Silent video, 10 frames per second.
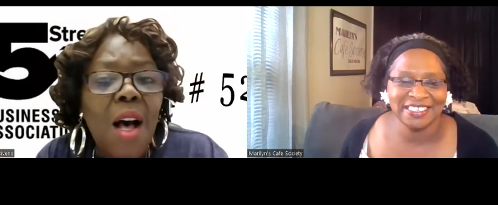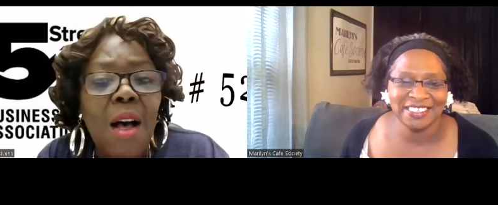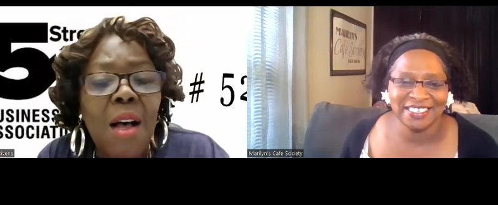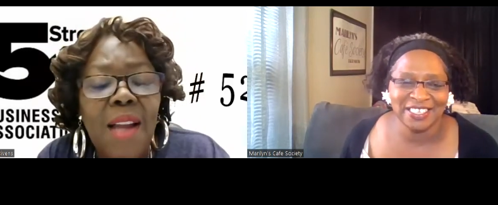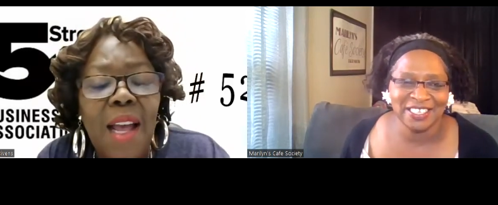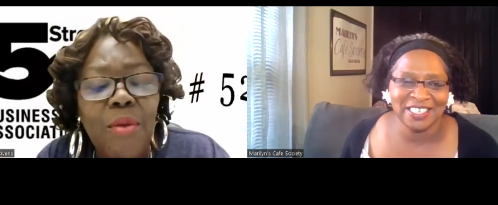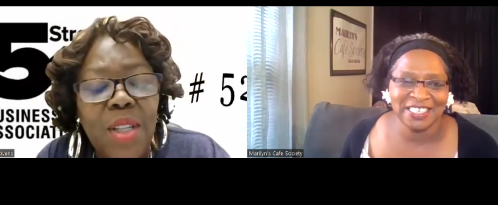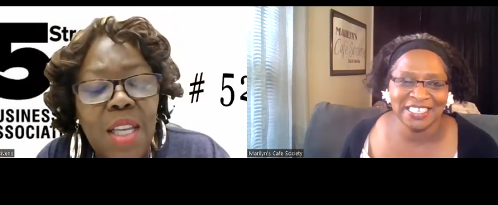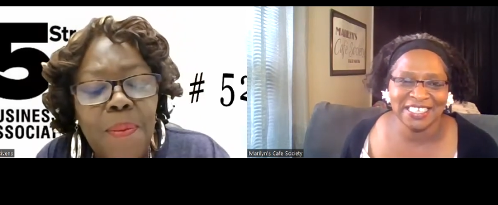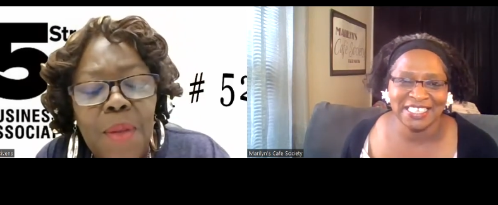Speaker 1: Uh, like
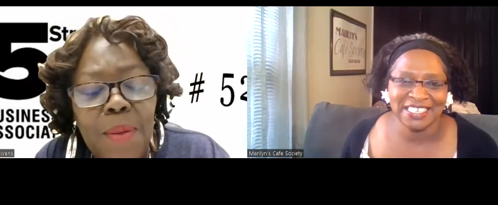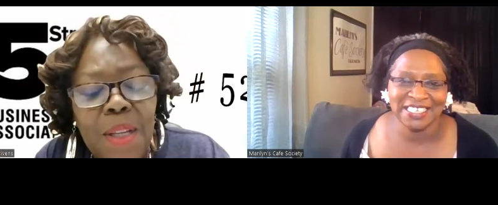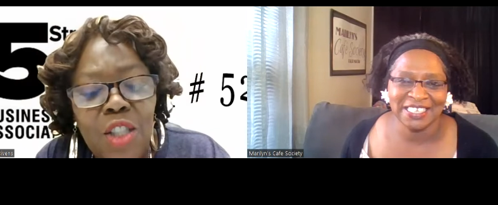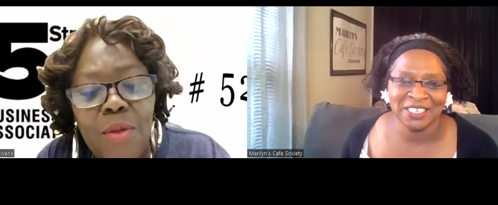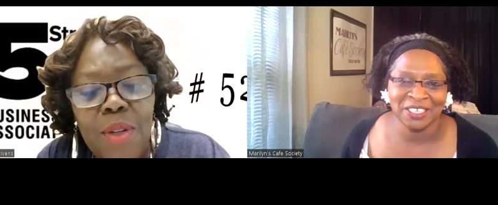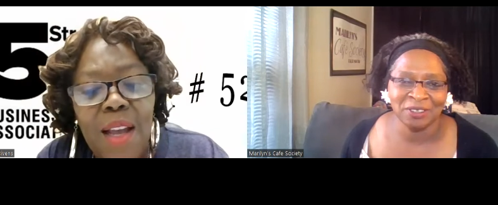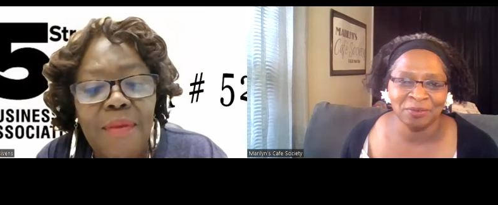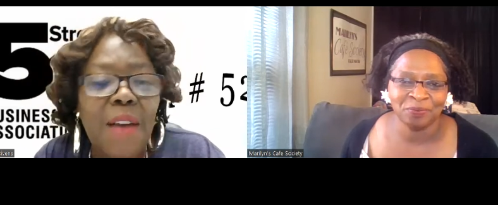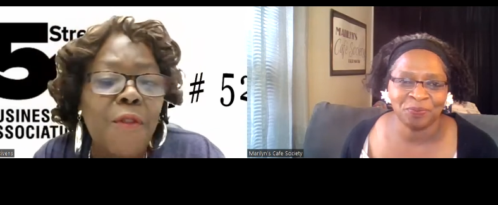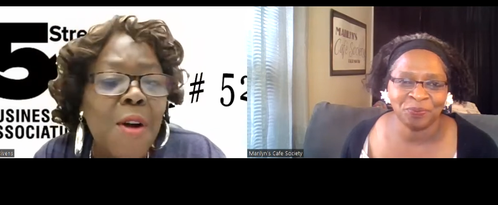we keep, me make sure we
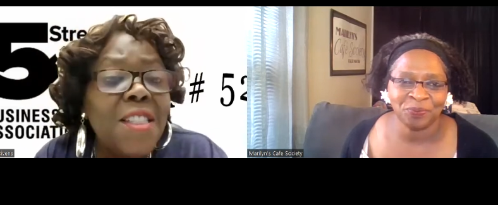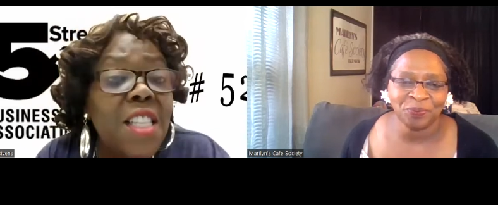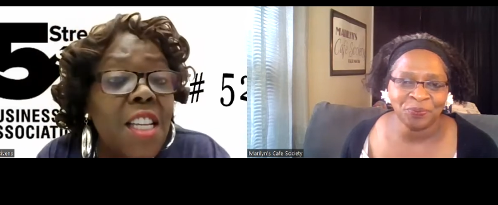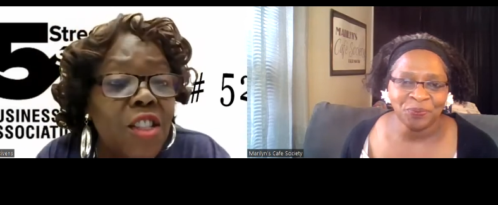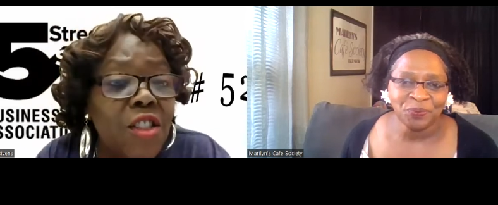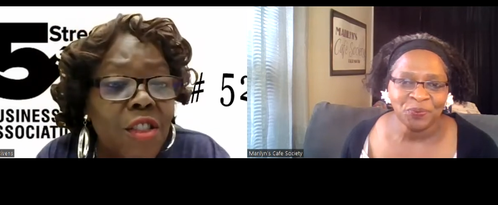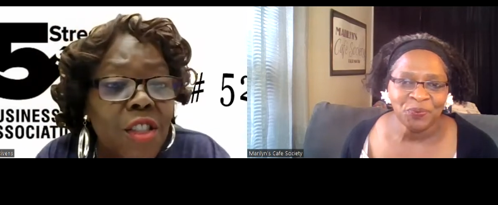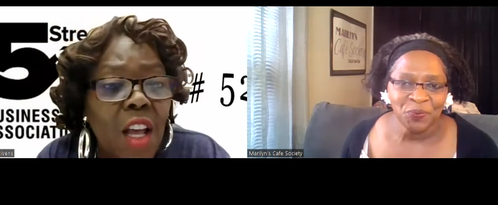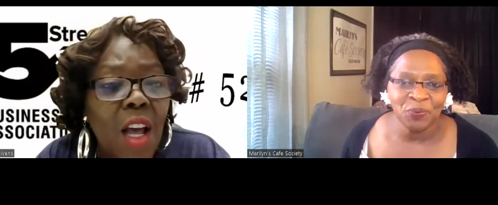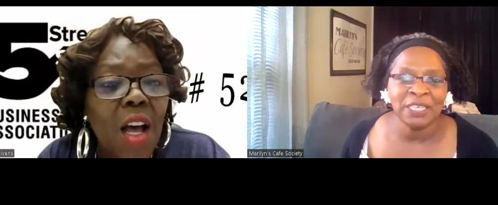have that for our
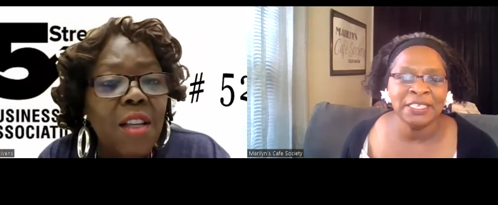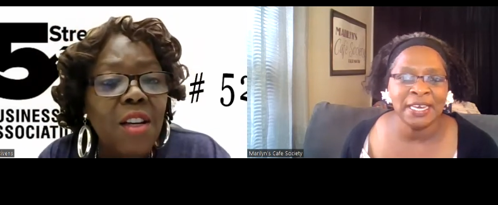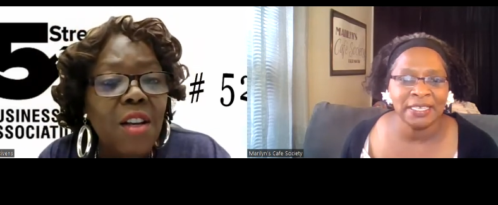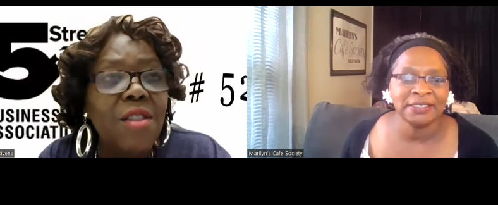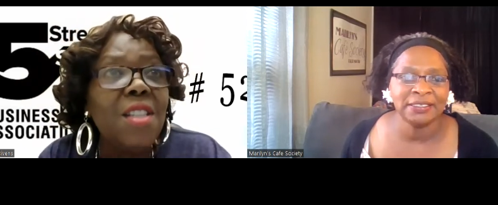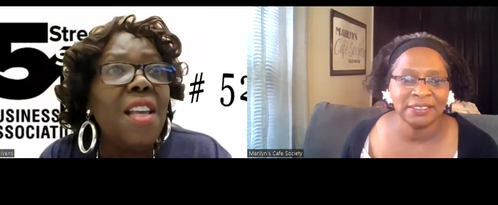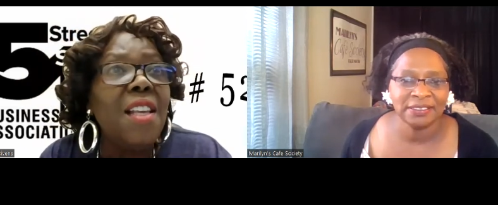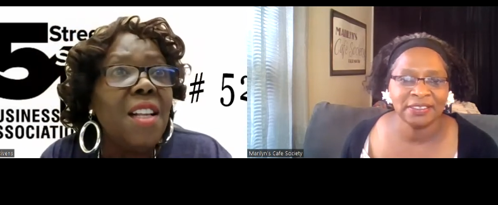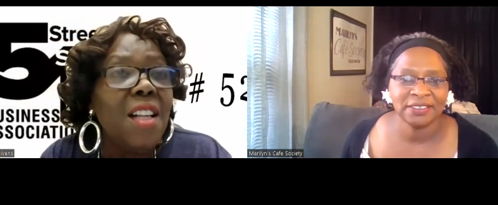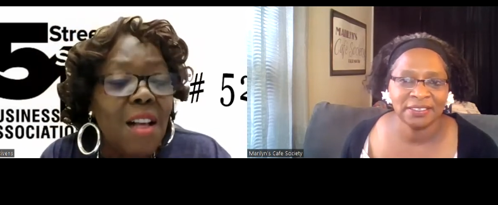seniors you know, so they
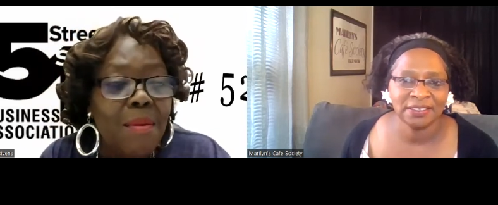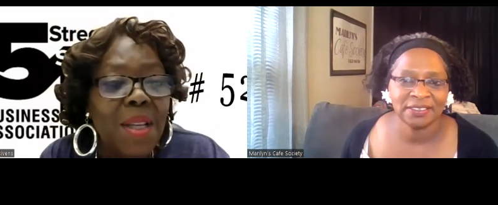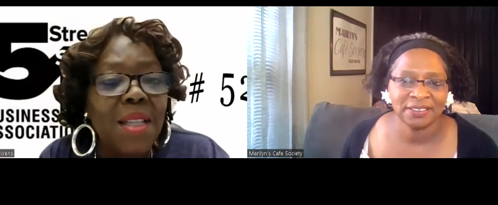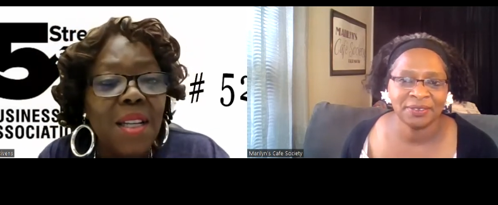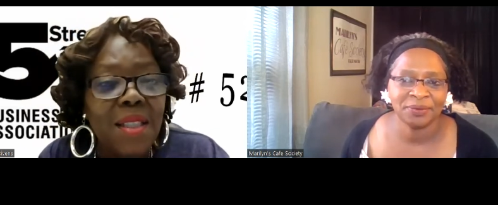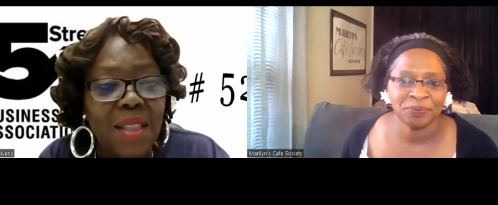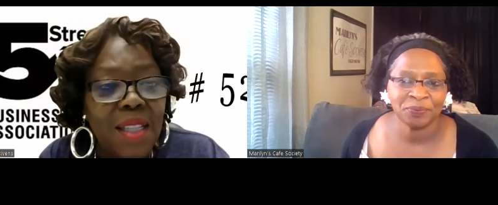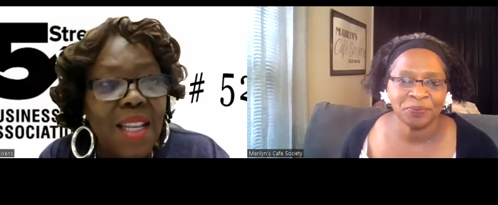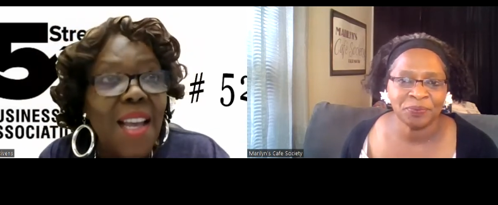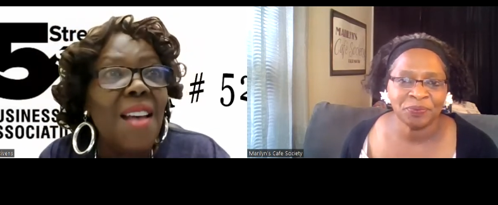can come and uh,
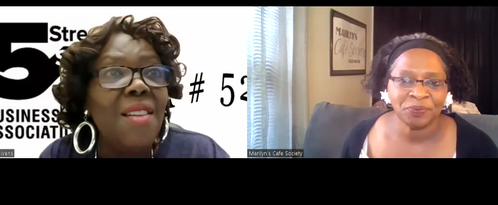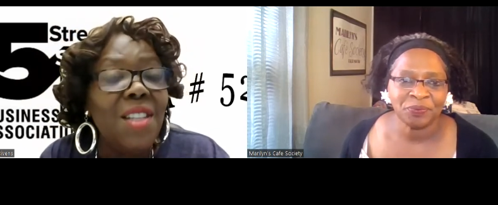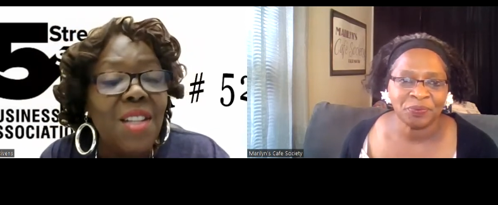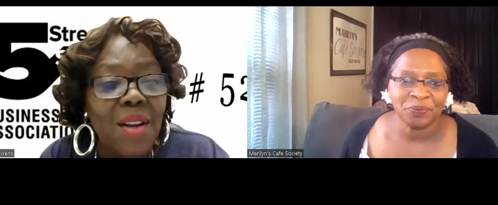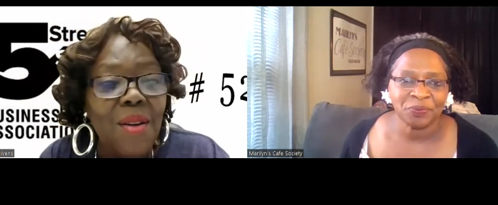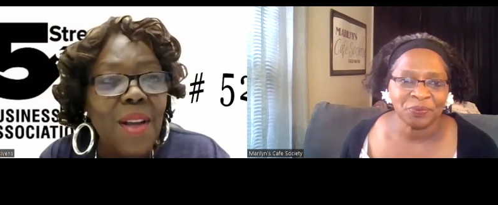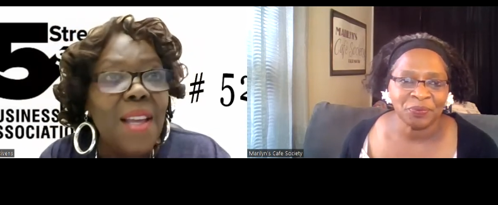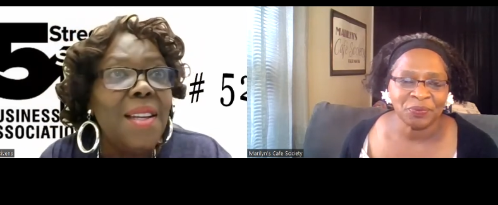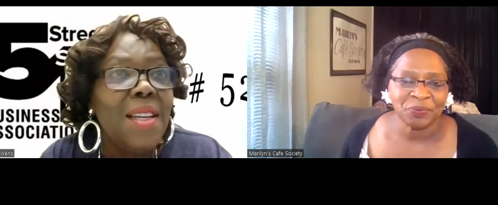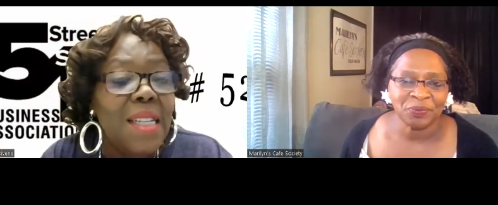sit down, you know,
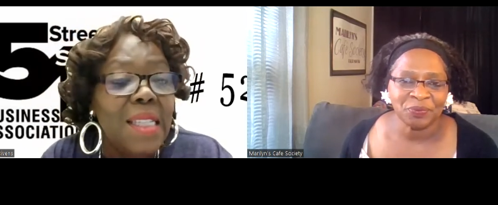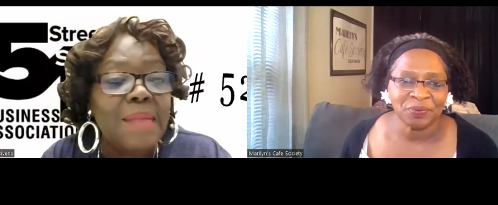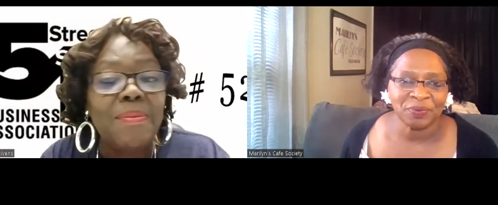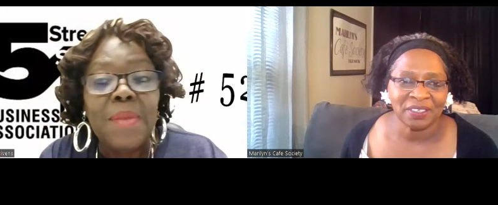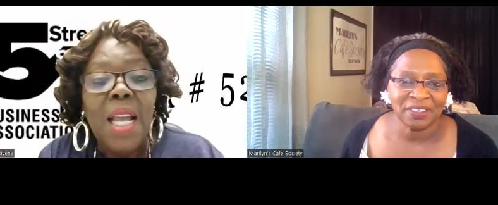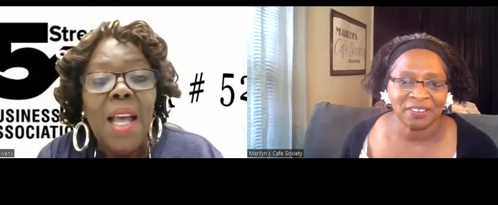and um,